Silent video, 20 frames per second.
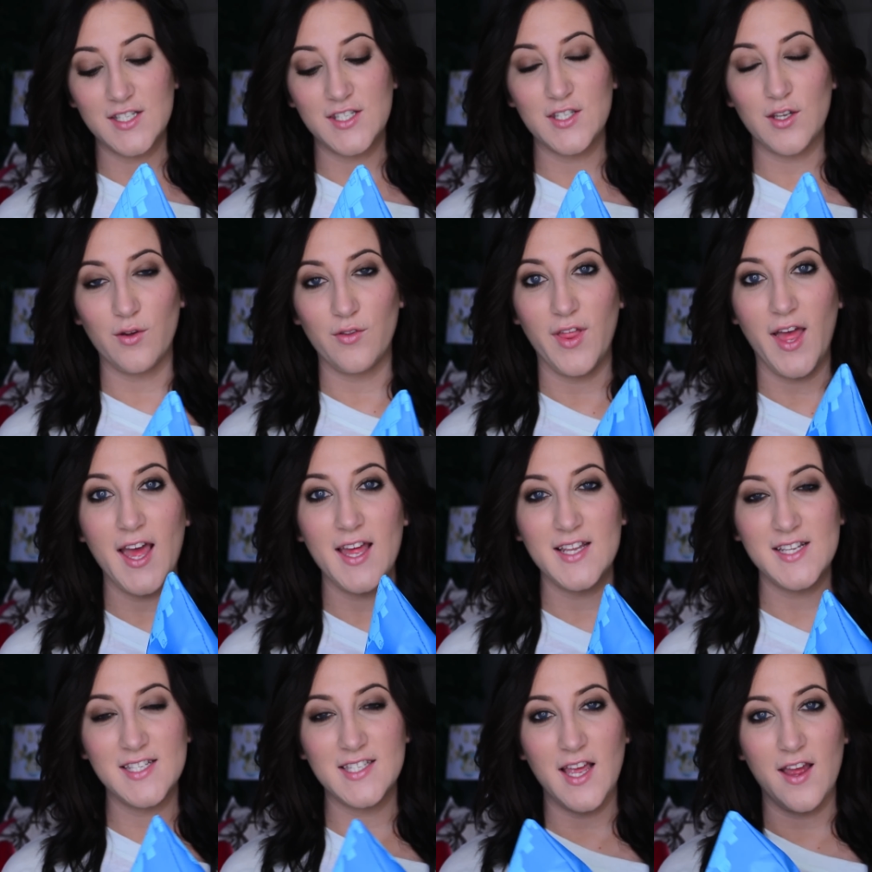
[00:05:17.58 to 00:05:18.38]
So
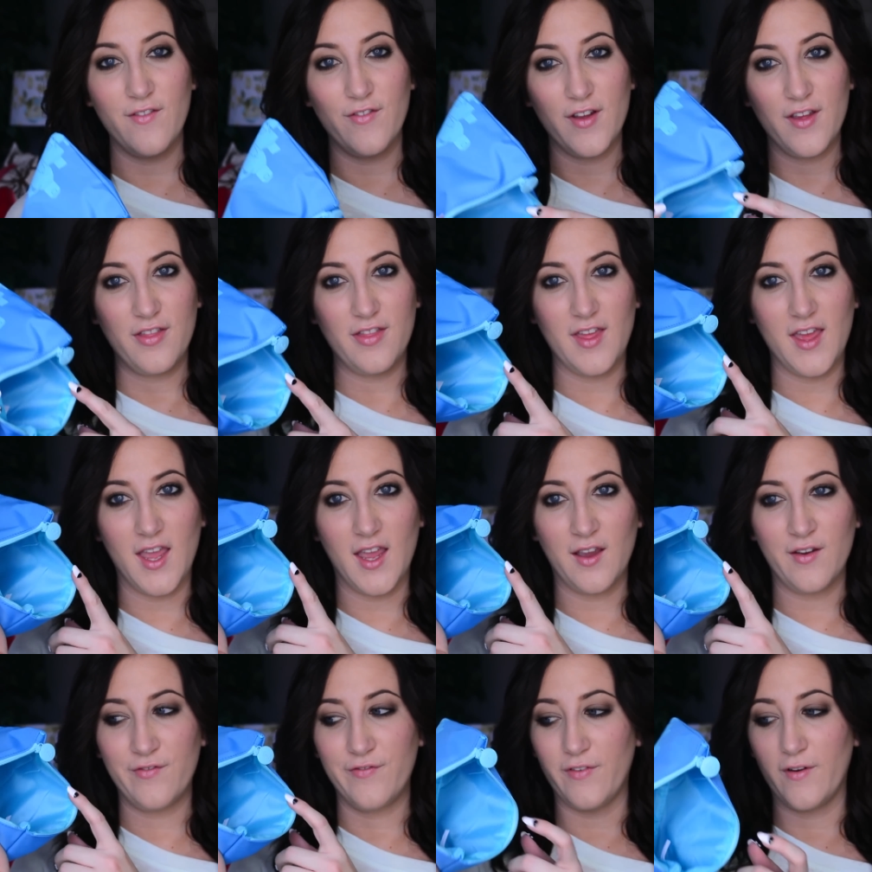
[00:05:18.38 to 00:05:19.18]
that is
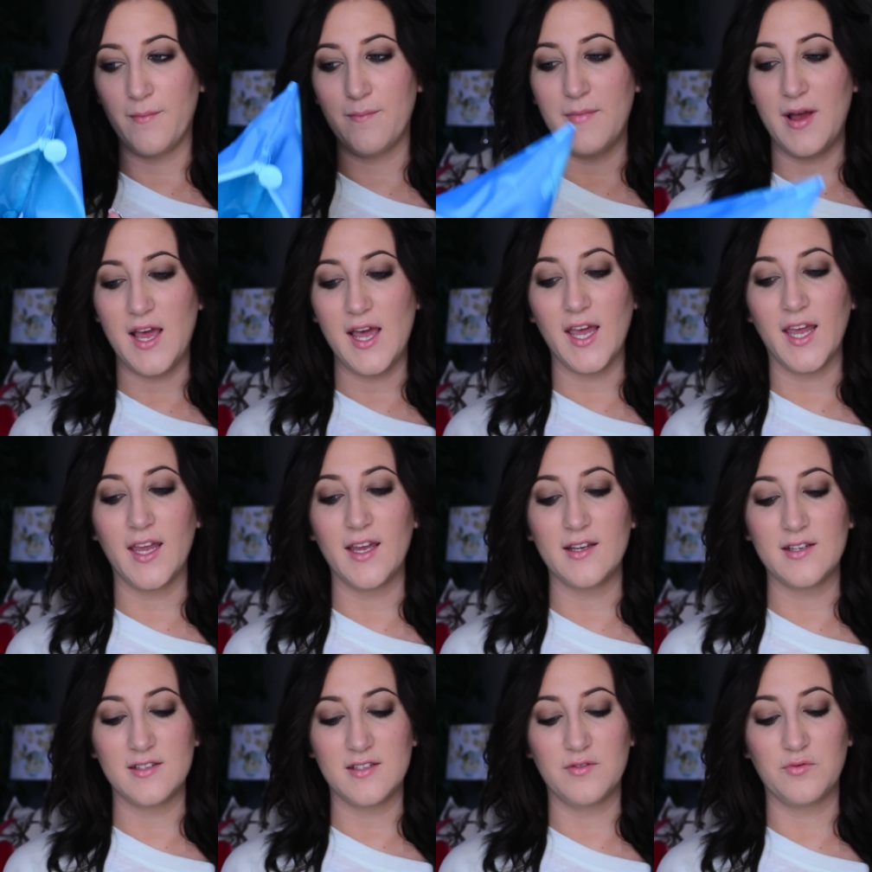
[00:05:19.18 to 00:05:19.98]
everything from my
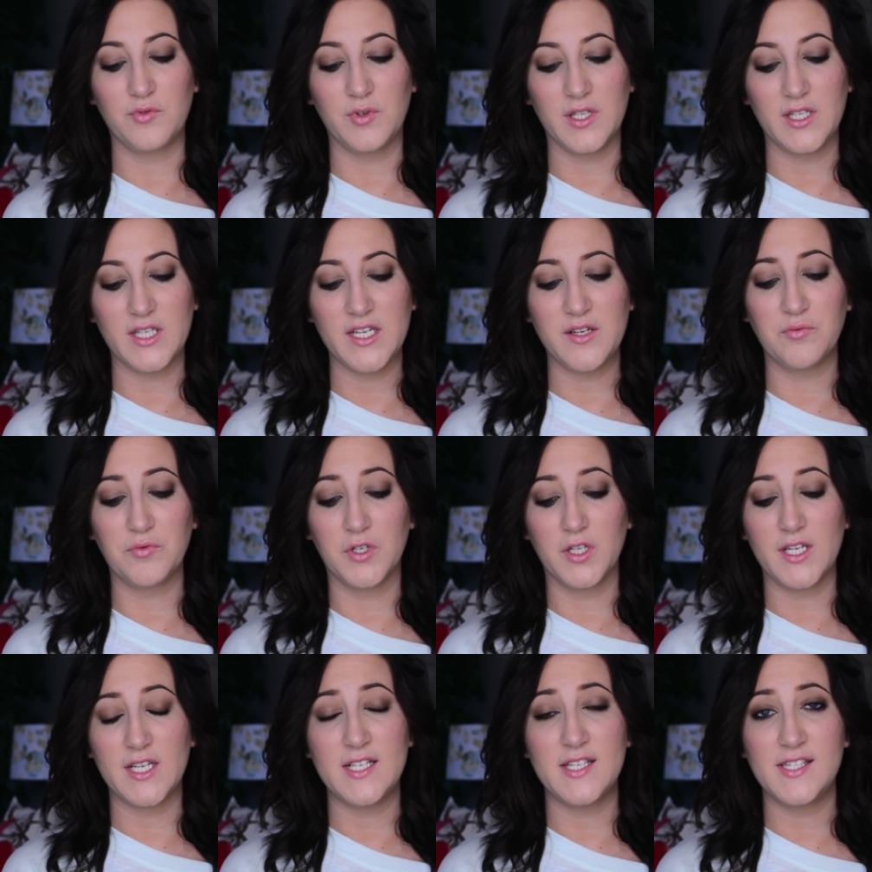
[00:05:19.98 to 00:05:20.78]
really,
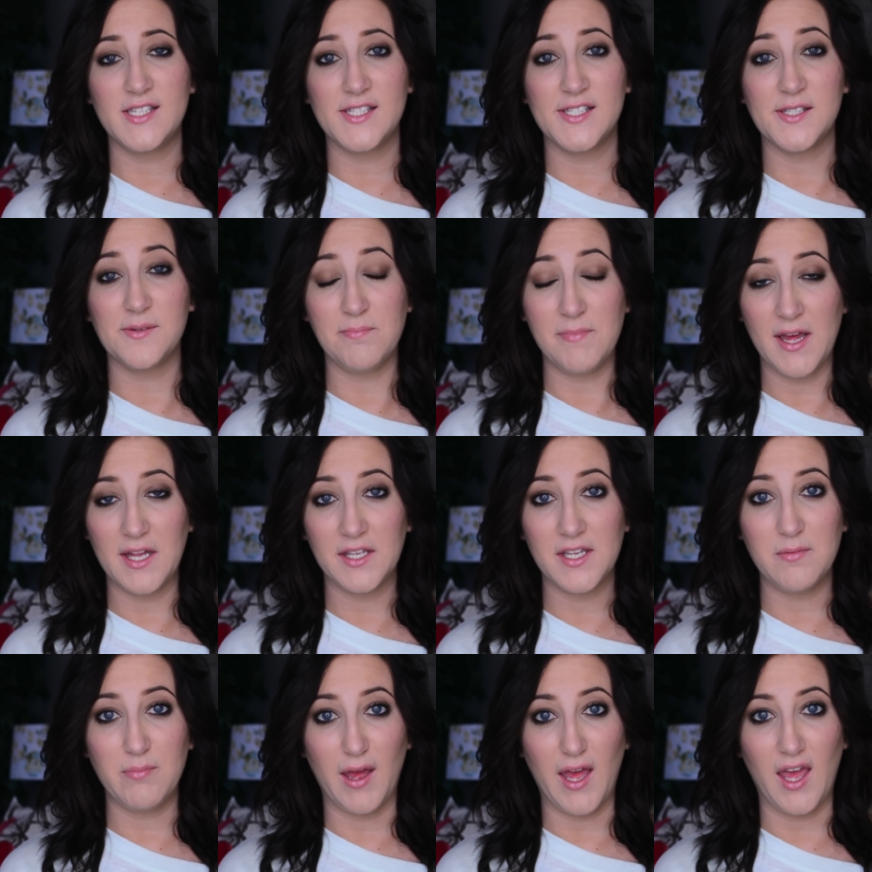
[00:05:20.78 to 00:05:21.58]
really
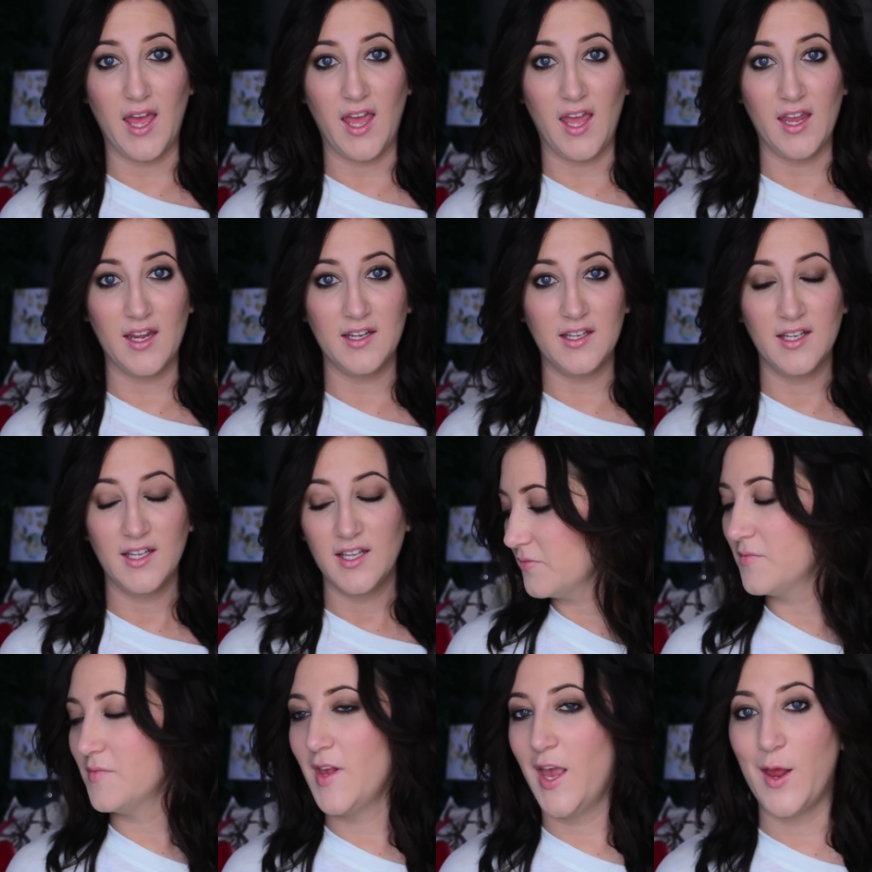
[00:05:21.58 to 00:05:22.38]
smelly bag.
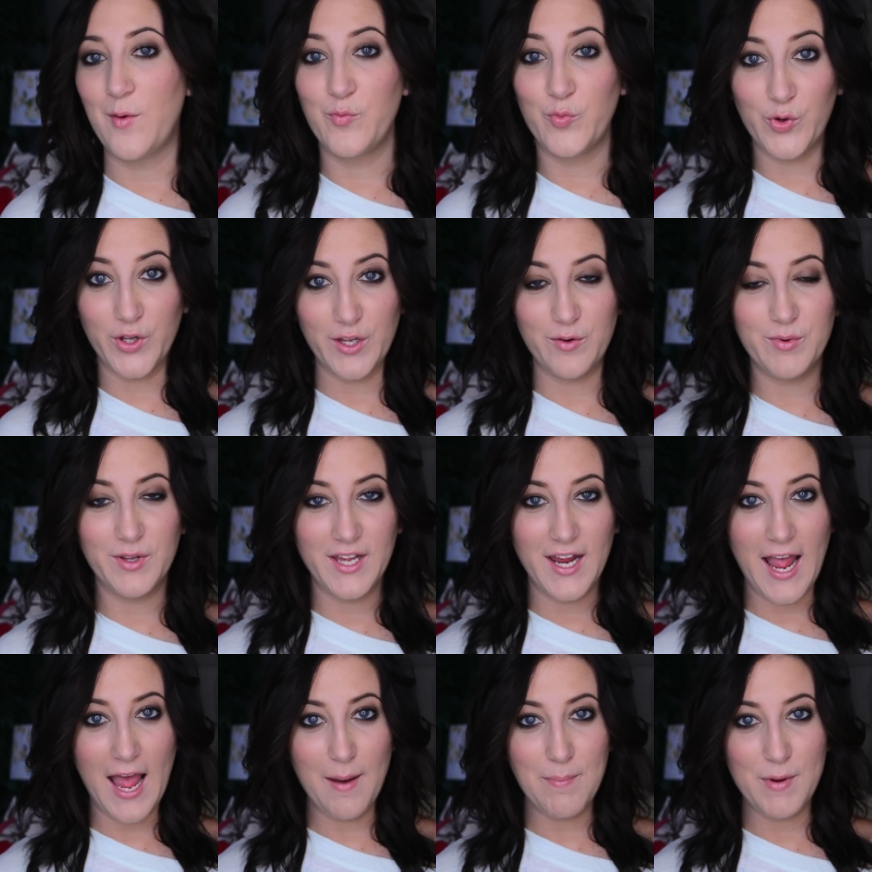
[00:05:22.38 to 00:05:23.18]
I'm really,
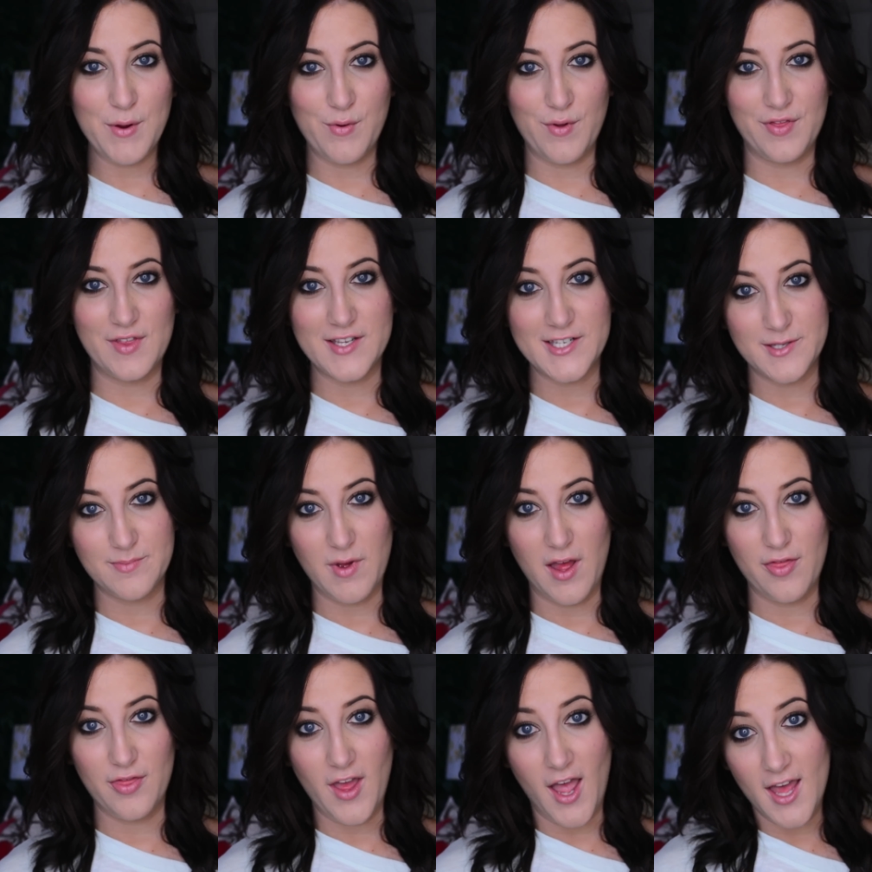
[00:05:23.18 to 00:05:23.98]
really happy with this
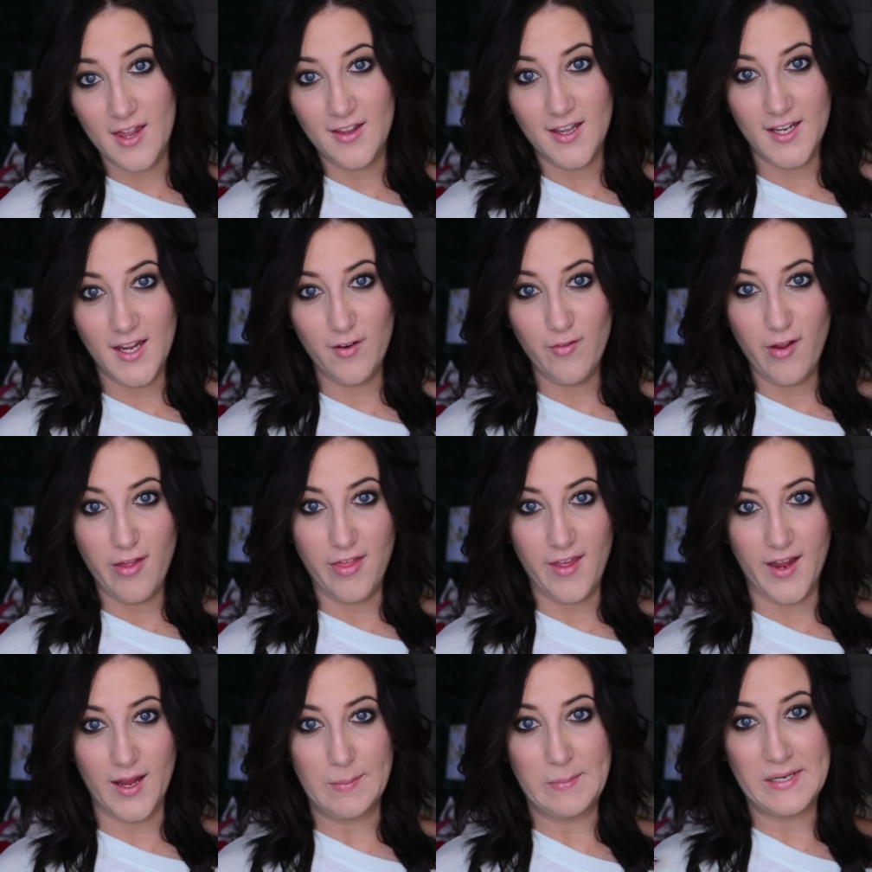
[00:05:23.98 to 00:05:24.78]
month. I like
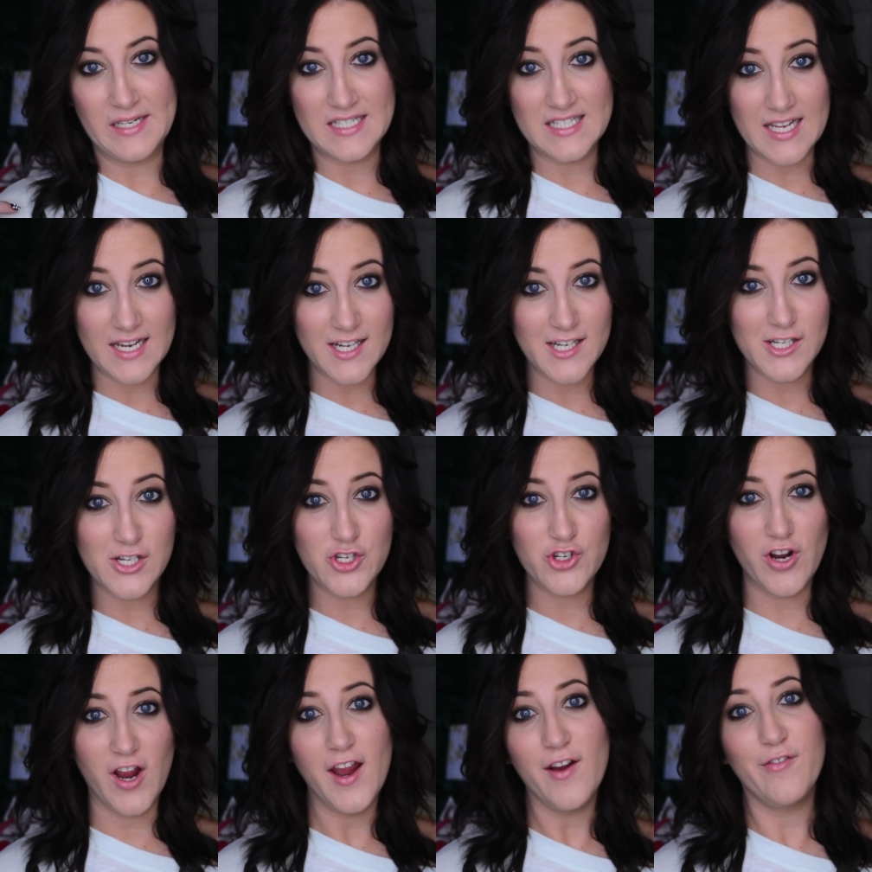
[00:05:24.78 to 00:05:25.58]
everything. I'm excited to
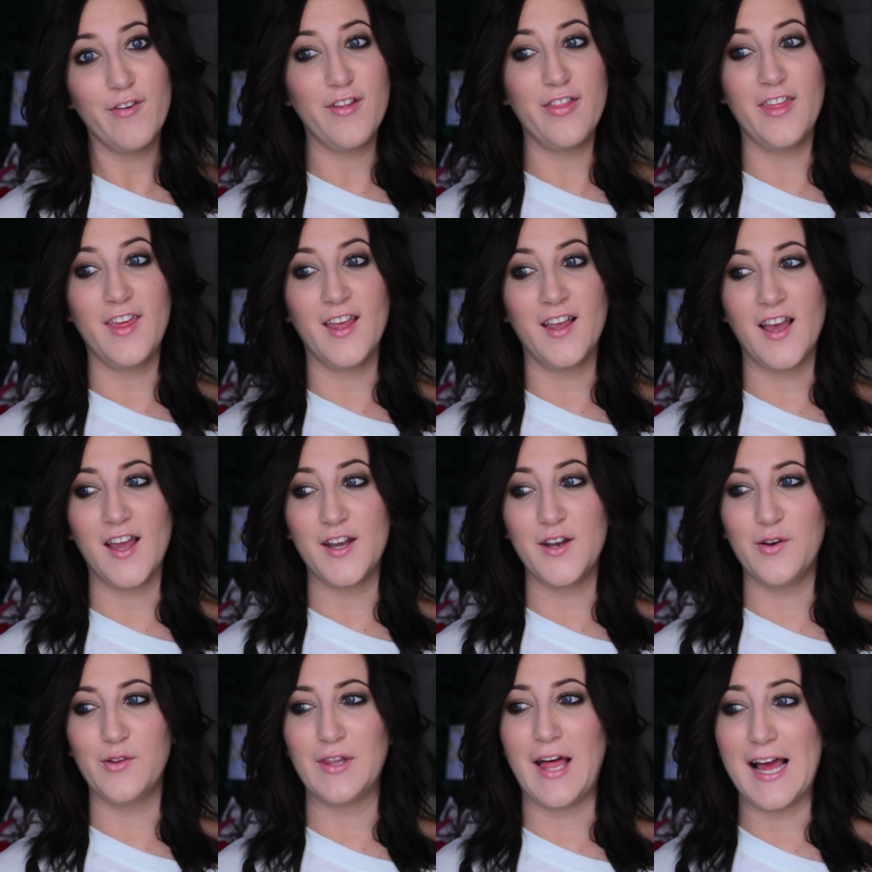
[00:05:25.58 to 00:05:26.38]
try everything. I
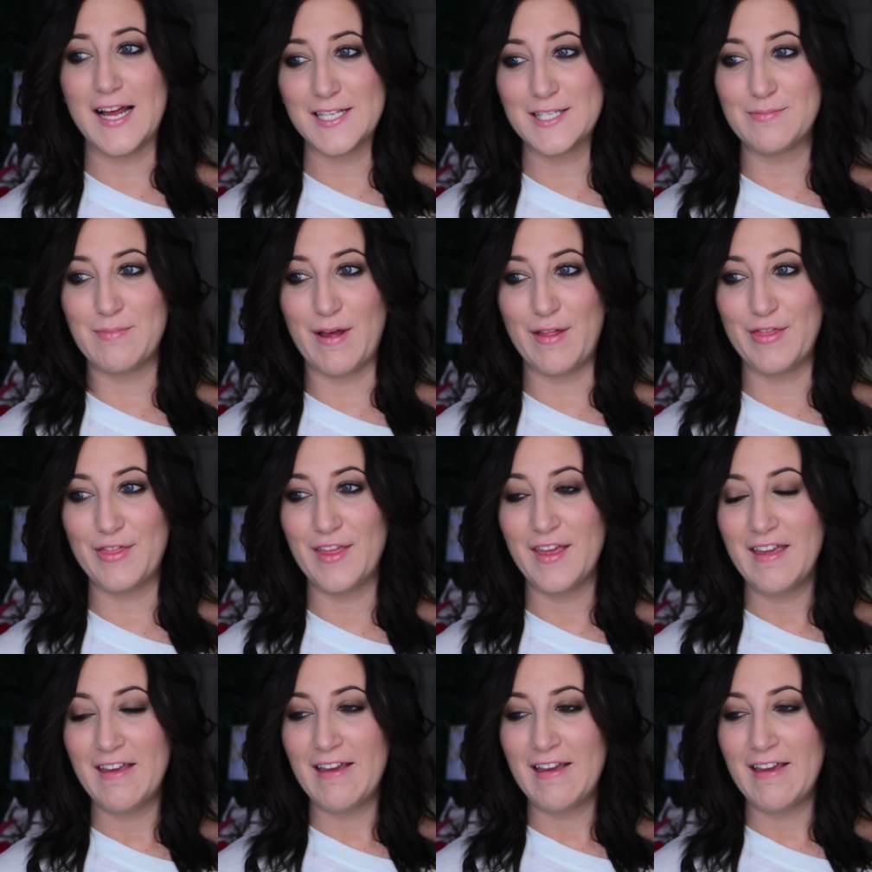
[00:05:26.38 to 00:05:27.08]
know last month